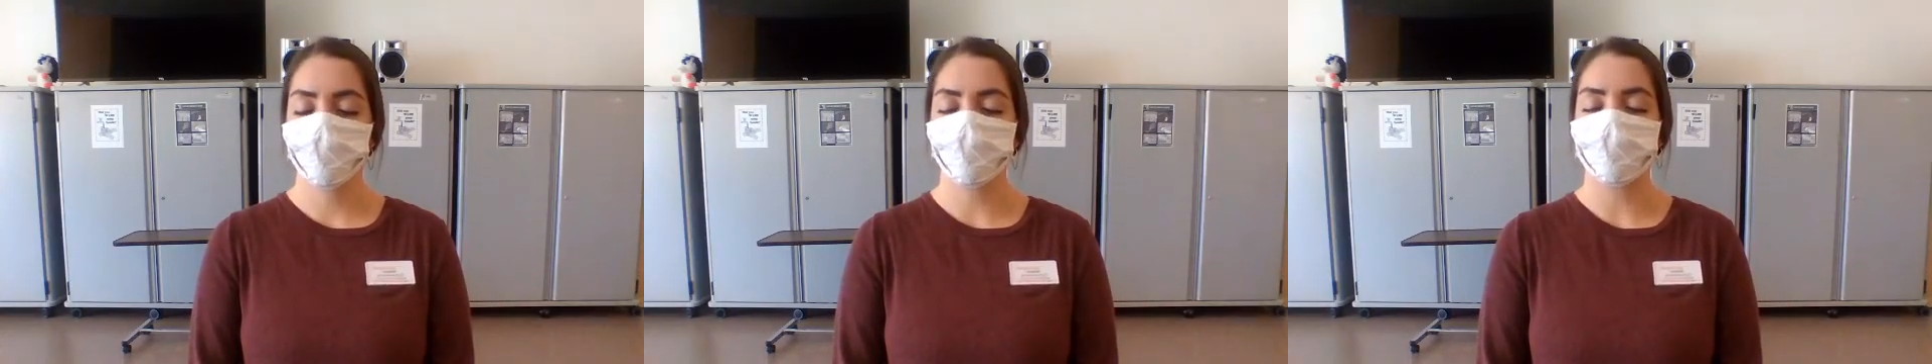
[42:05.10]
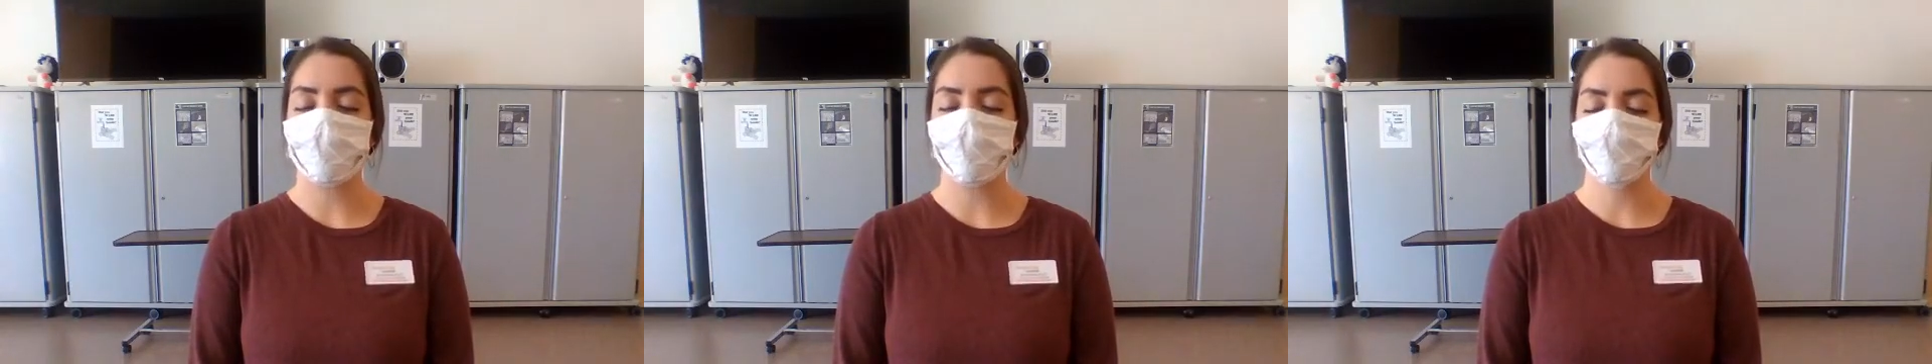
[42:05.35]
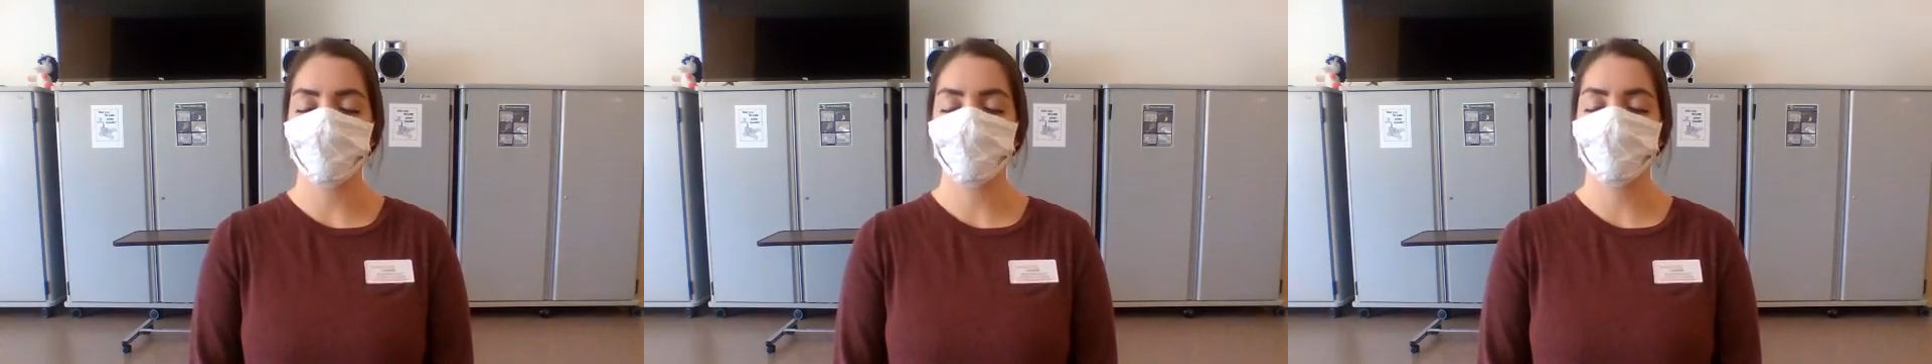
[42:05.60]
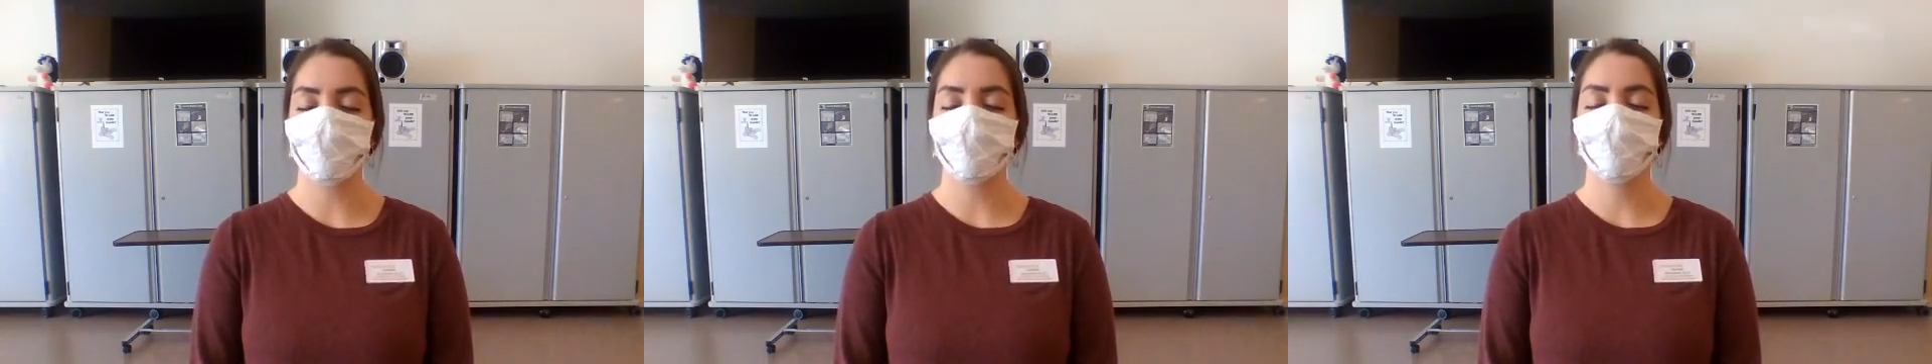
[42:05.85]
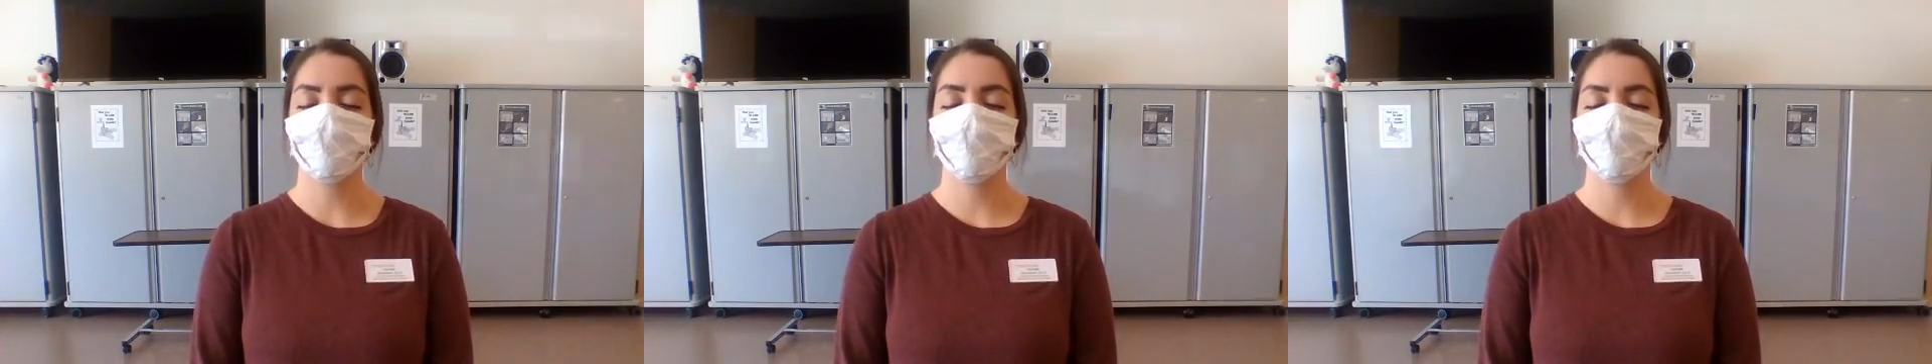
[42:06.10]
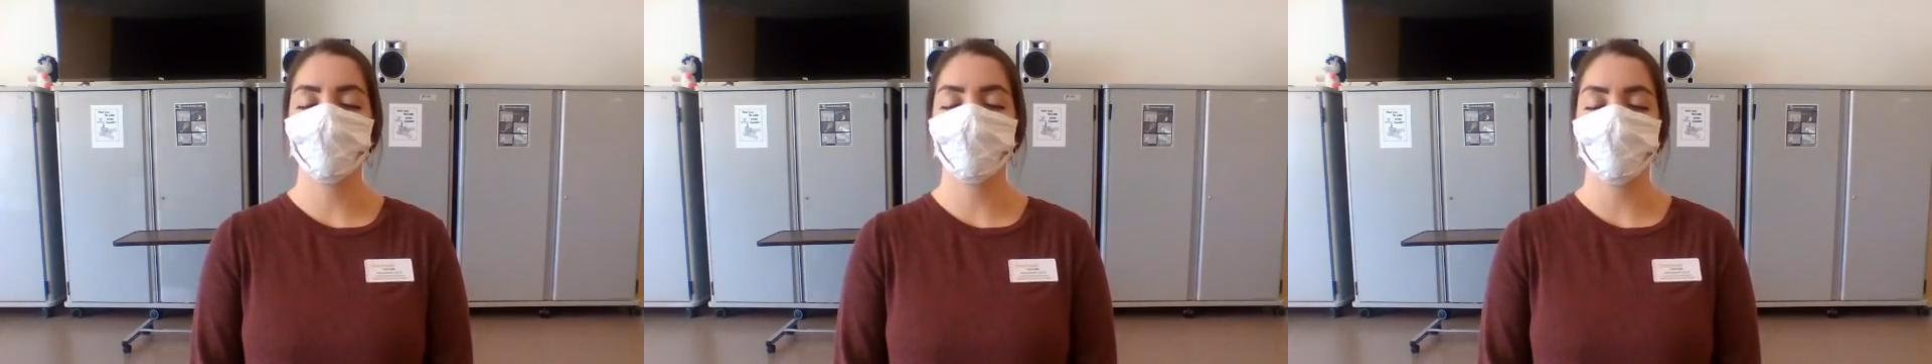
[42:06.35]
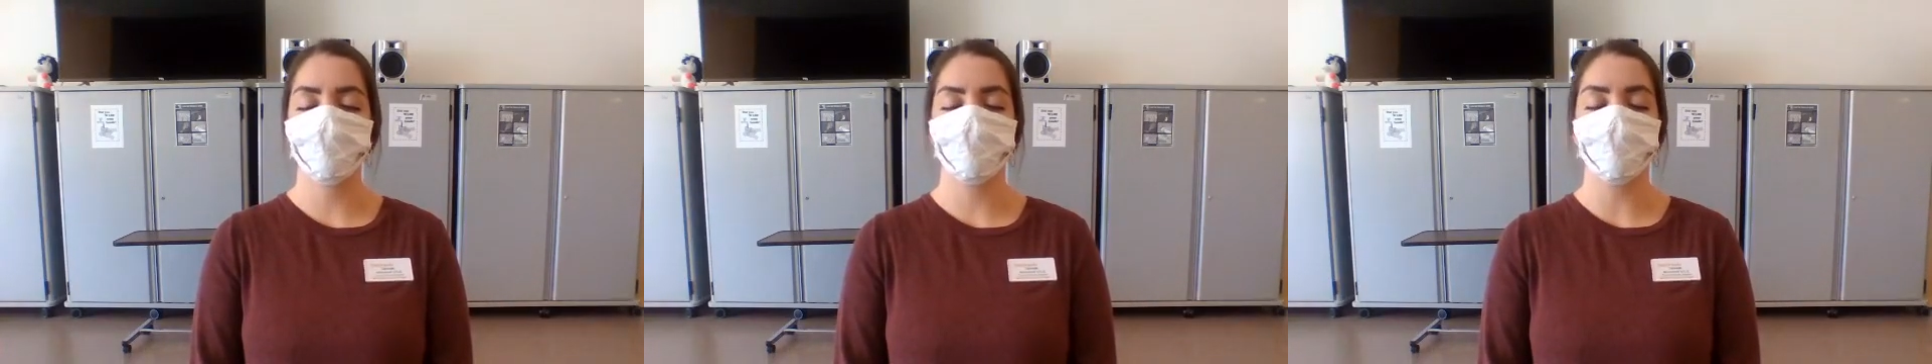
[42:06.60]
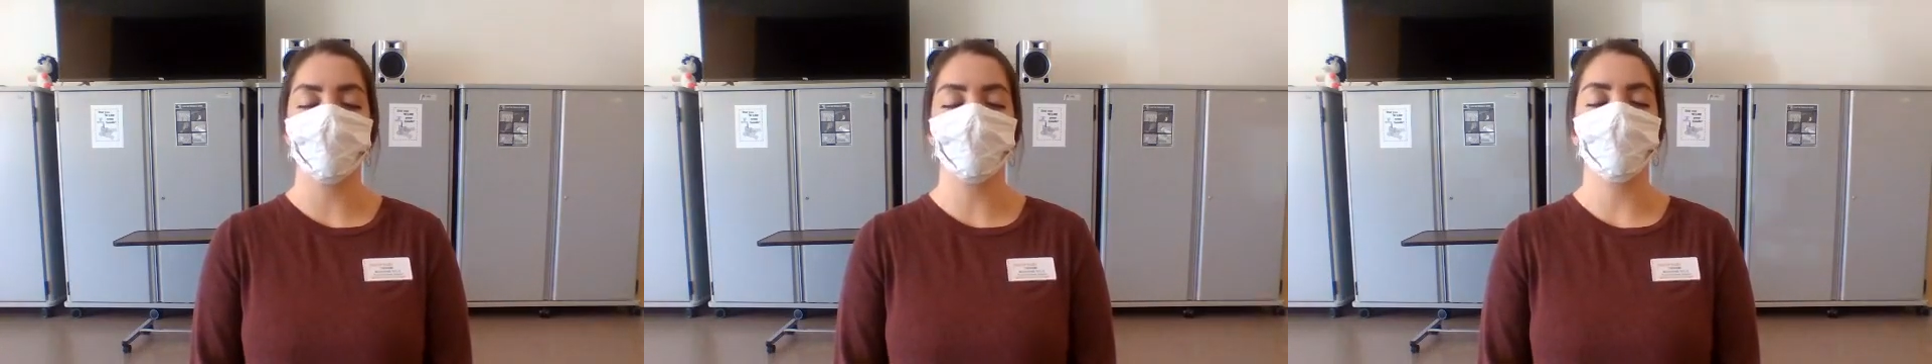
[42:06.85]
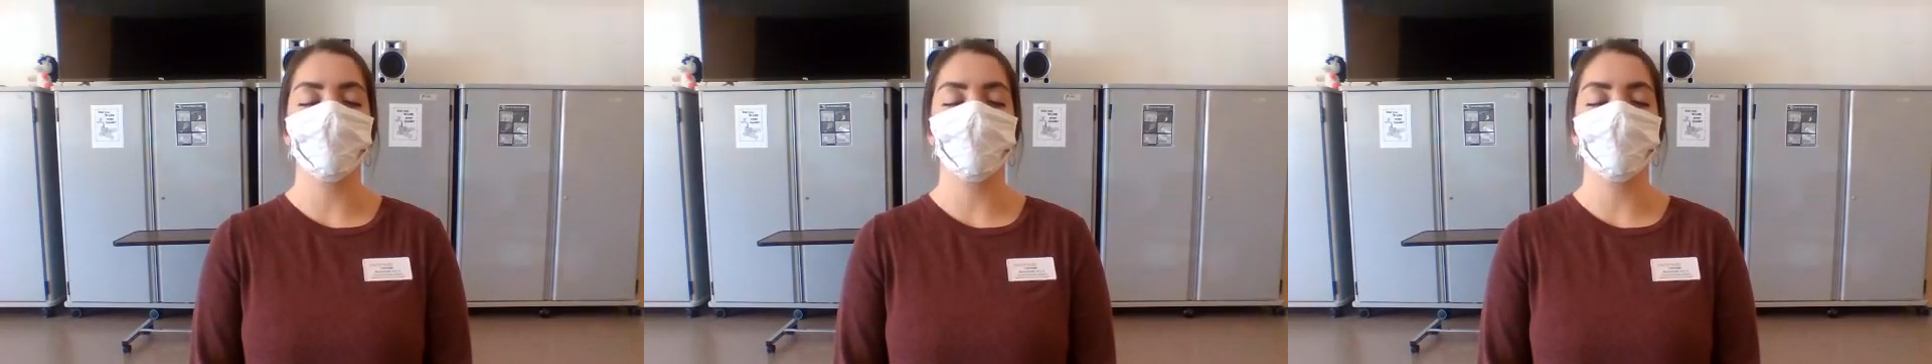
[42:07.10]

Allow yourself to start